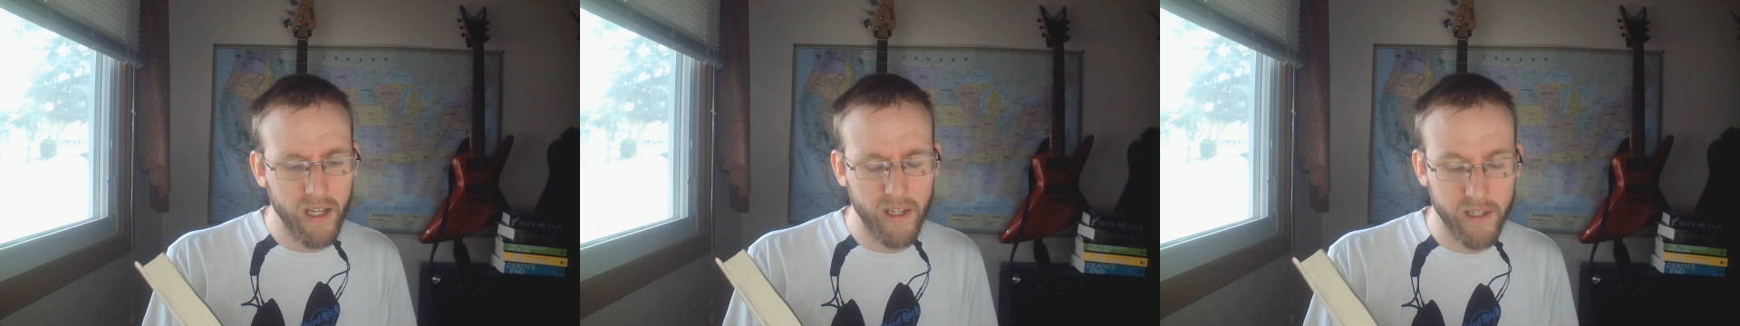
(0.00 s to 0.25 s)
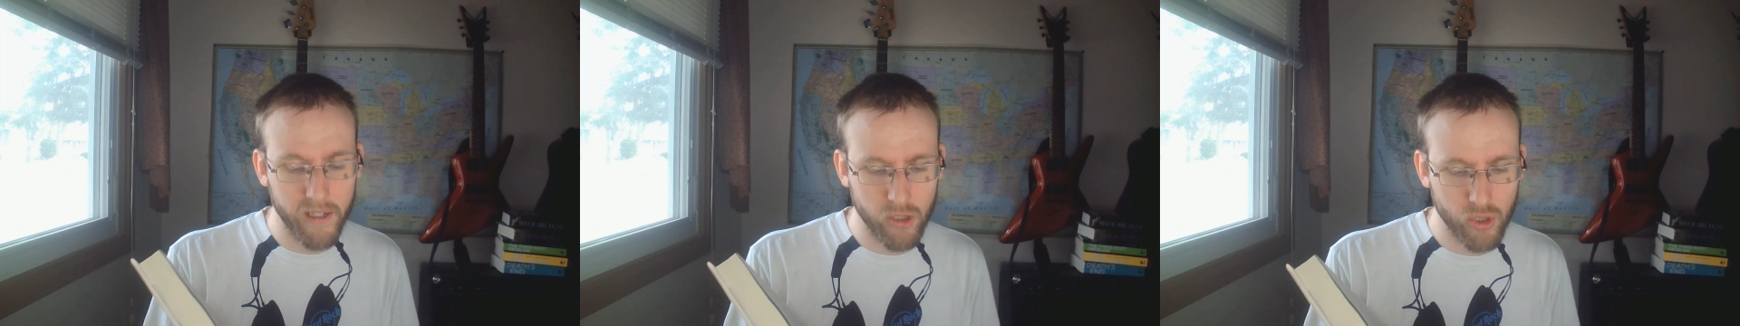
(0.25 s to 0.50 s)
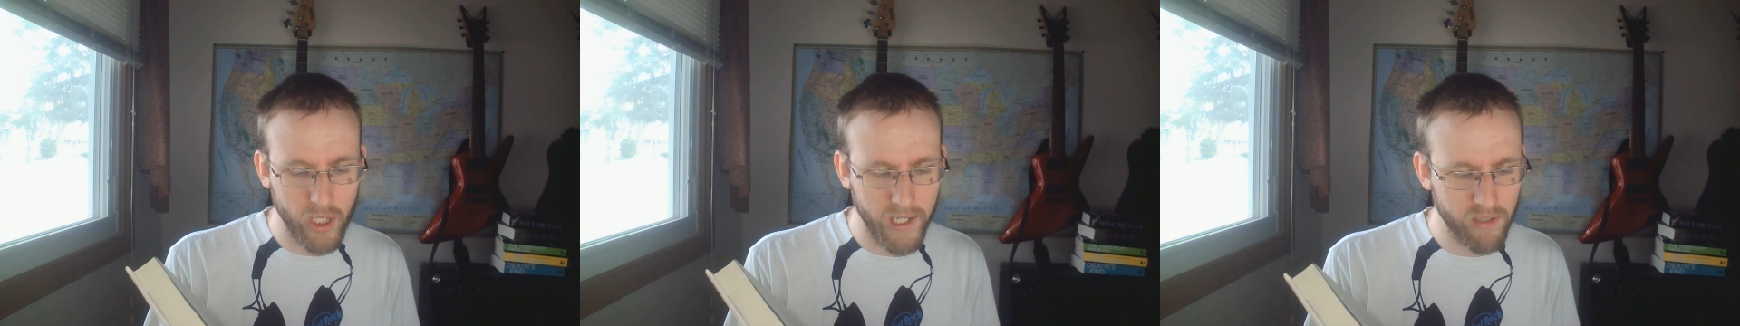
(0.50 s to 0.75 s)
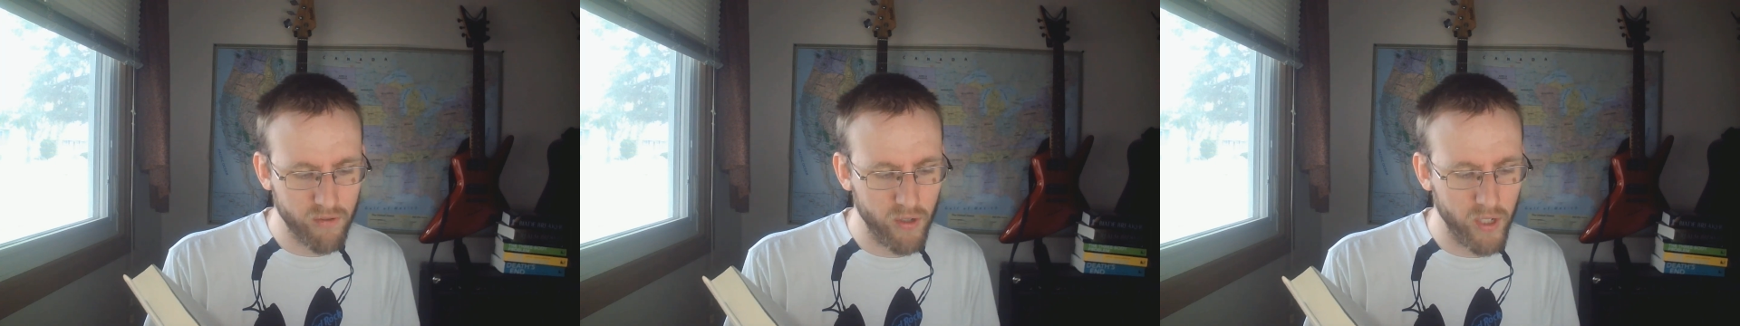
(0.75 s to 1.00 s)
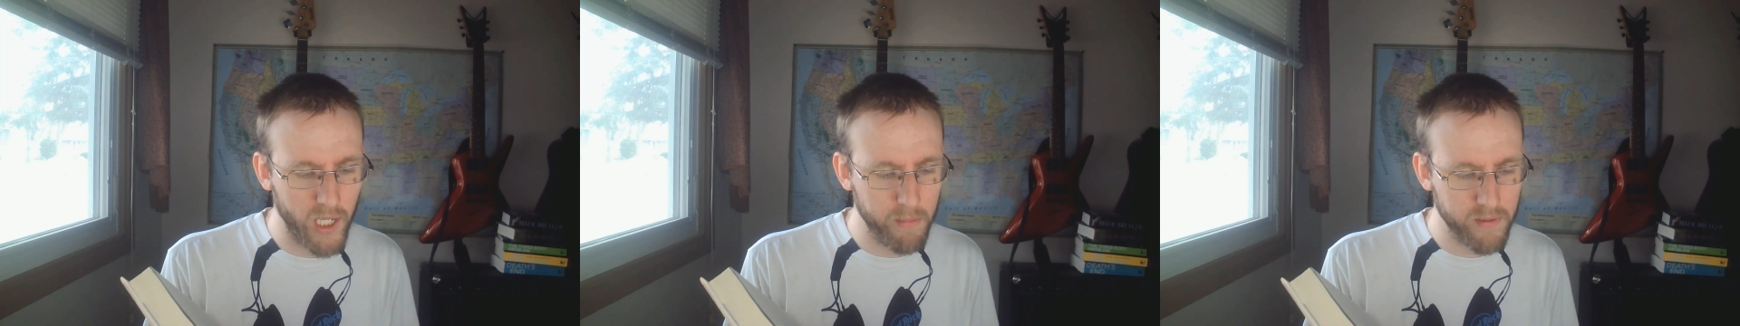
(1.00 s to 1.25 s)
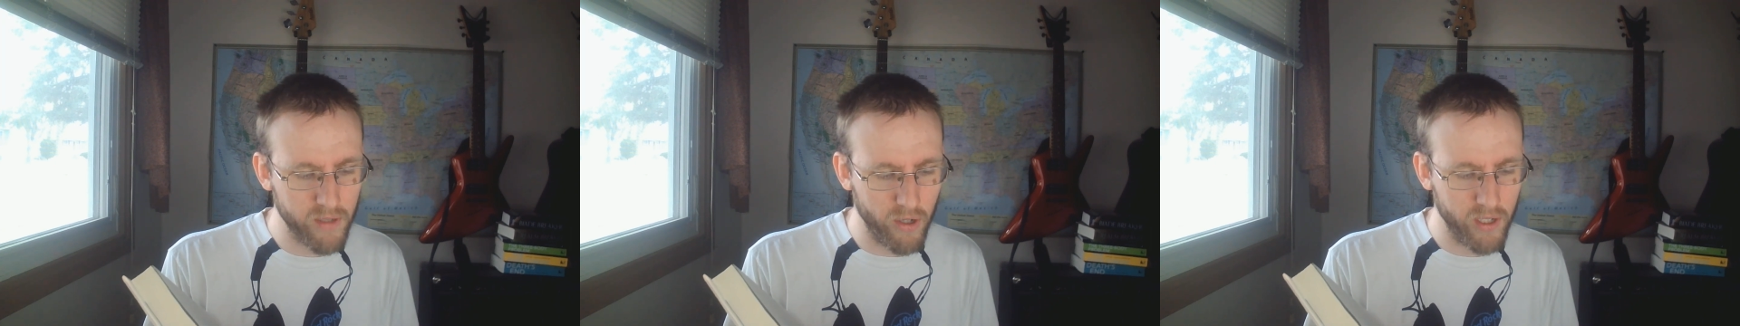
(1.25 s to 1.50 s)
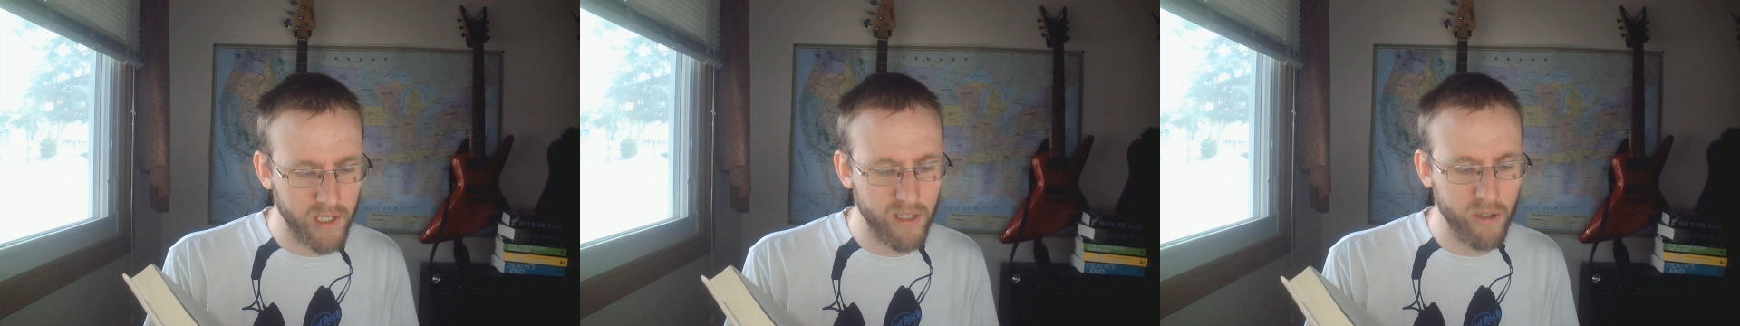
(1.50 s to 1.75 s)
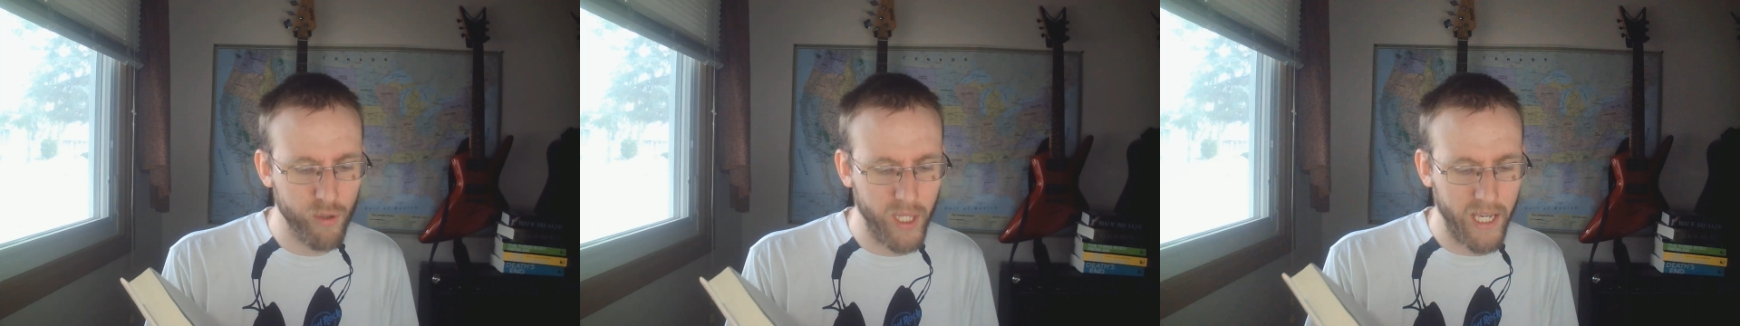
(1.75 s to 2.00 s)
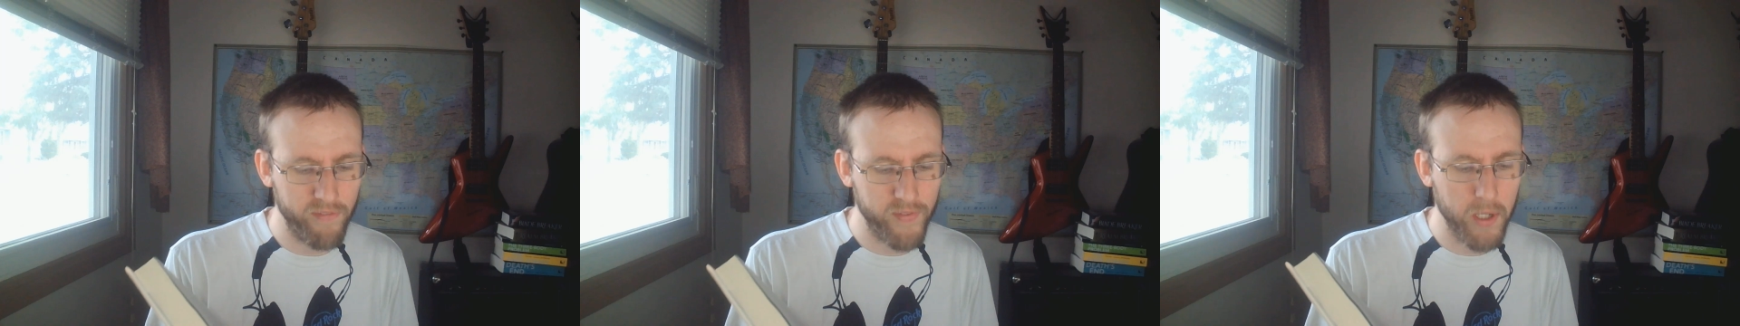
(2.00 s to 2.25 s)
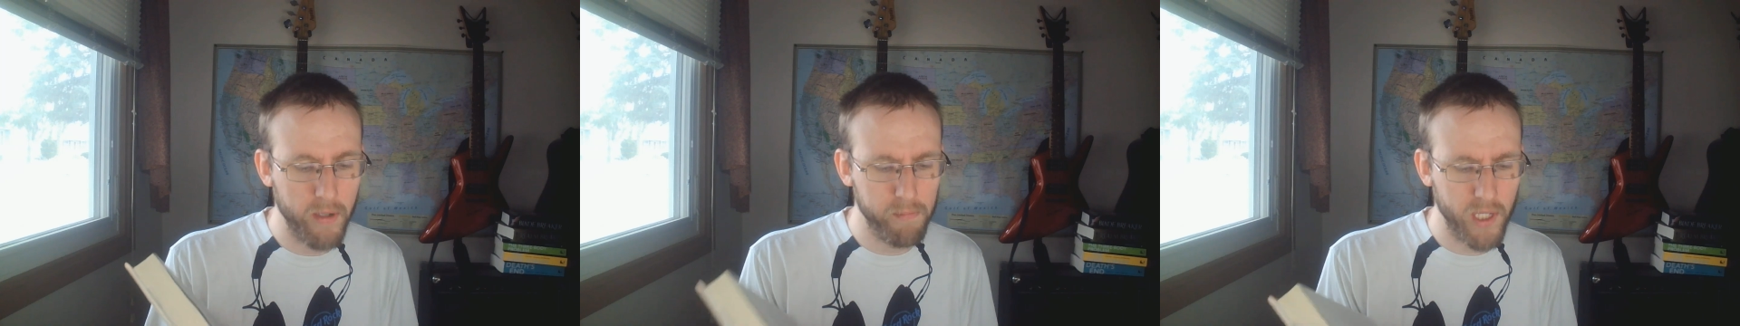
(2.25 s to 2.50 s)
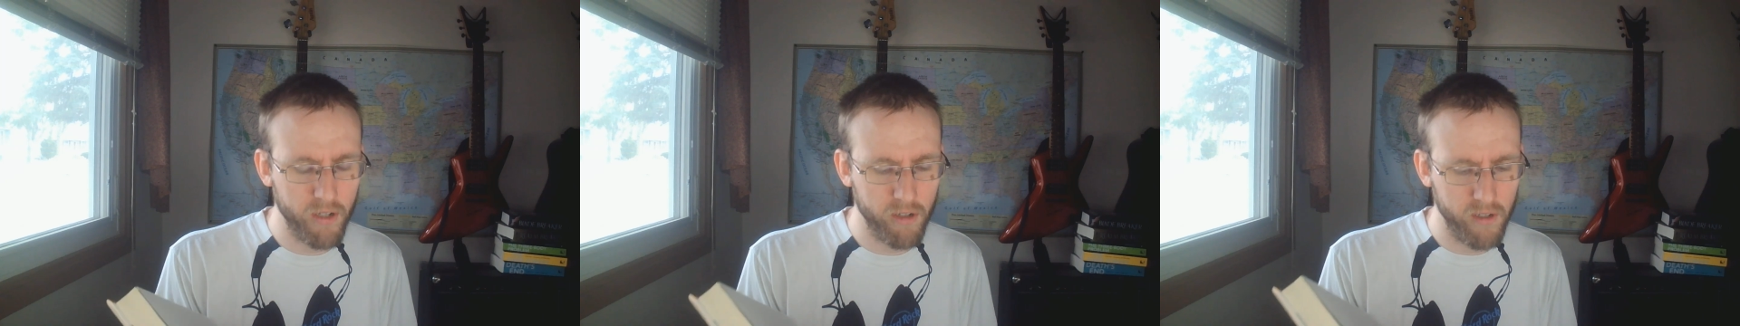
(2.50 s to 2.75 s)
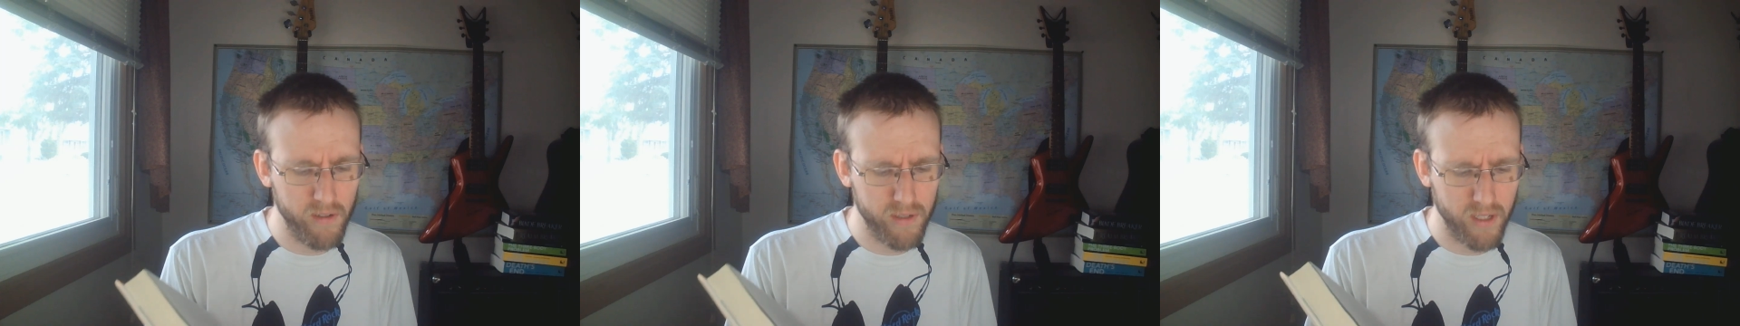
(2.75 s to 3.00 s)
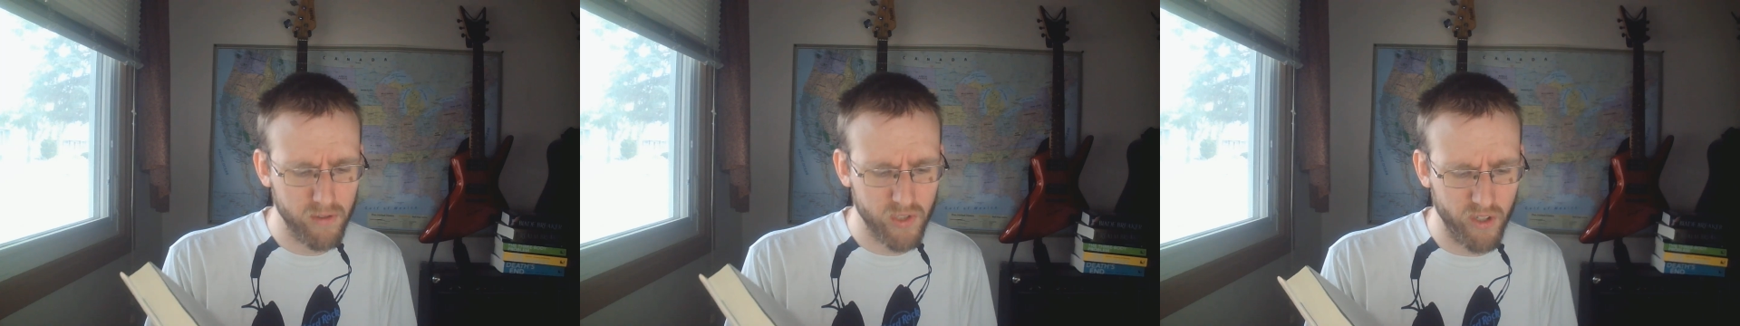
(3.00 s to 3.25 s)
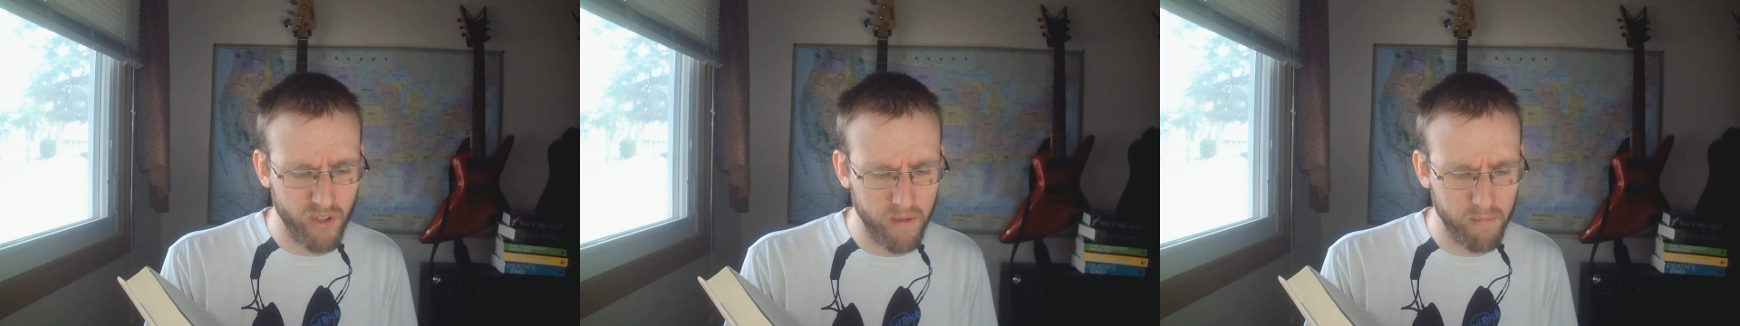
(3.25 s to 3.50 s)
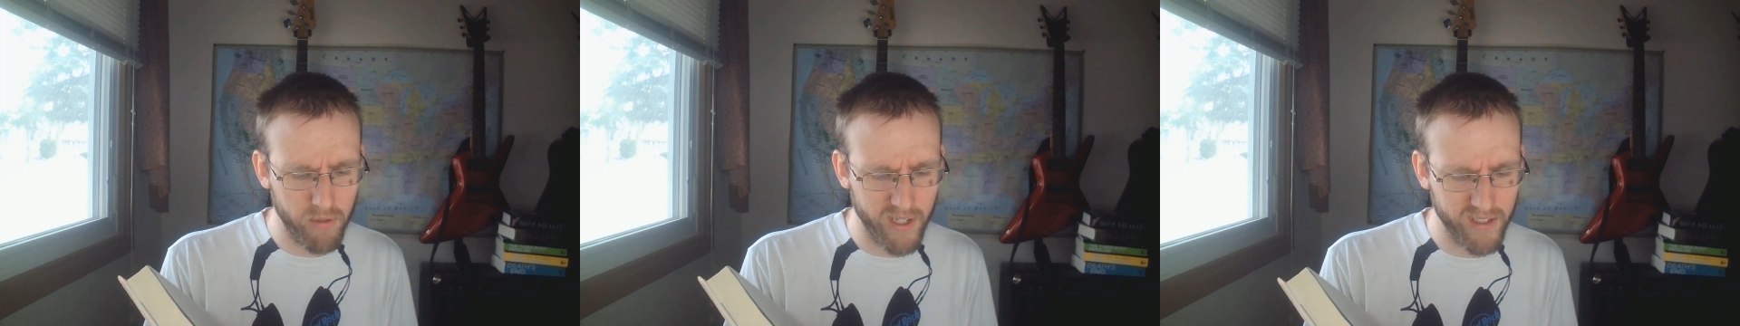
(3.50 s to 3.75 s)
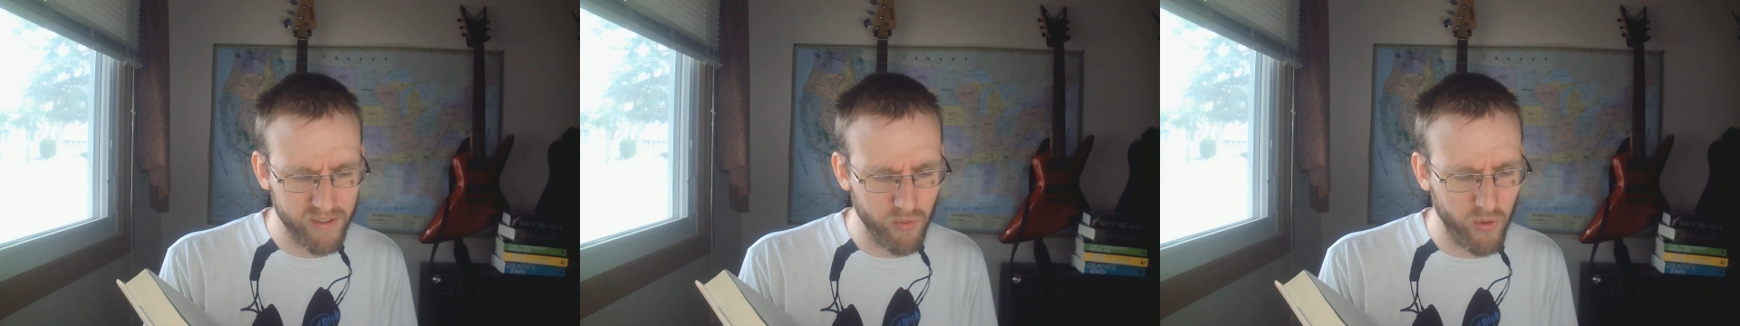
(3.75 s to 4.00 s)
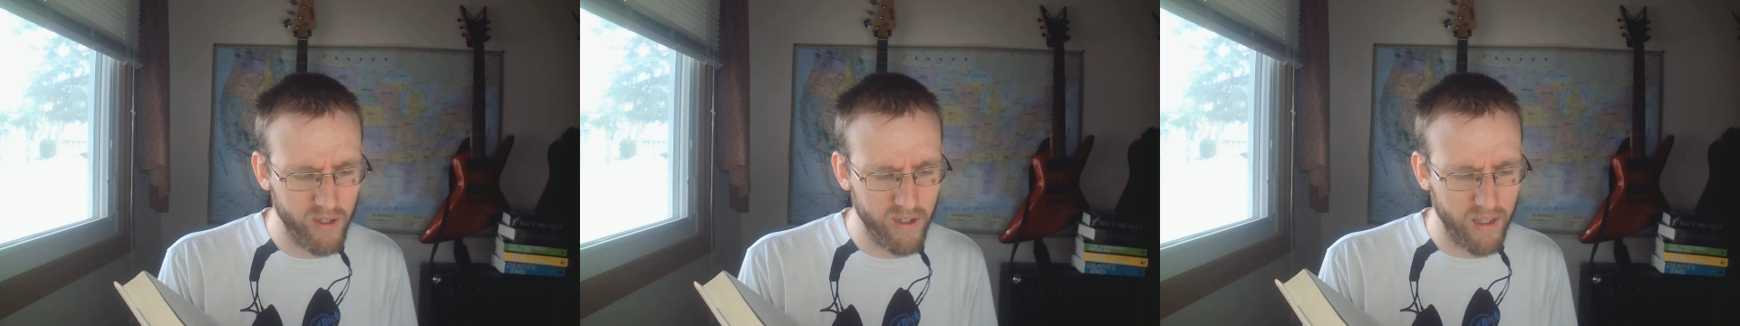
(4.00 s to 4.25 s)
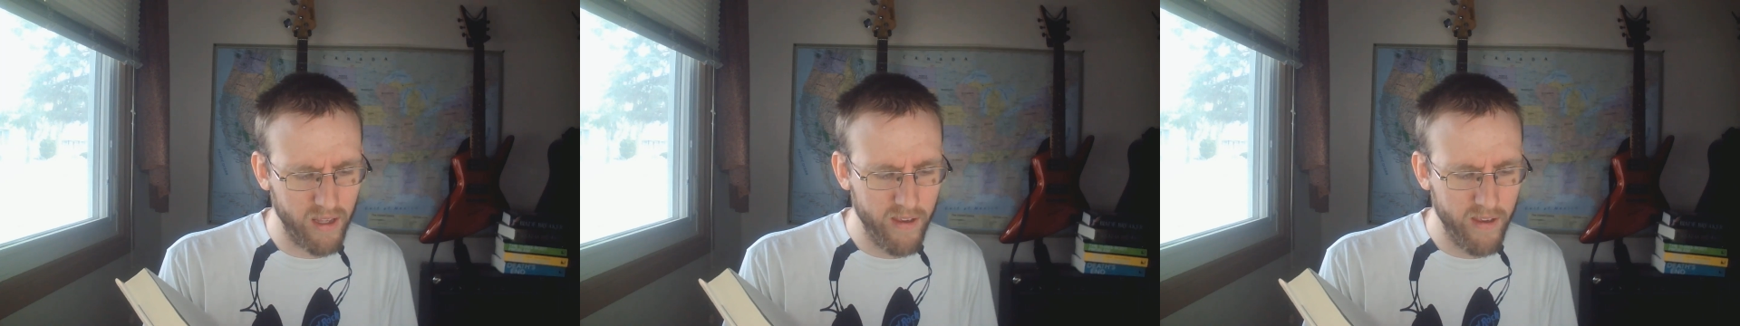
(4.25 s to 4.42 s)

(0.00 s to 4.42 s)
In exchange for help starting a new life, the Imperial deserter brings word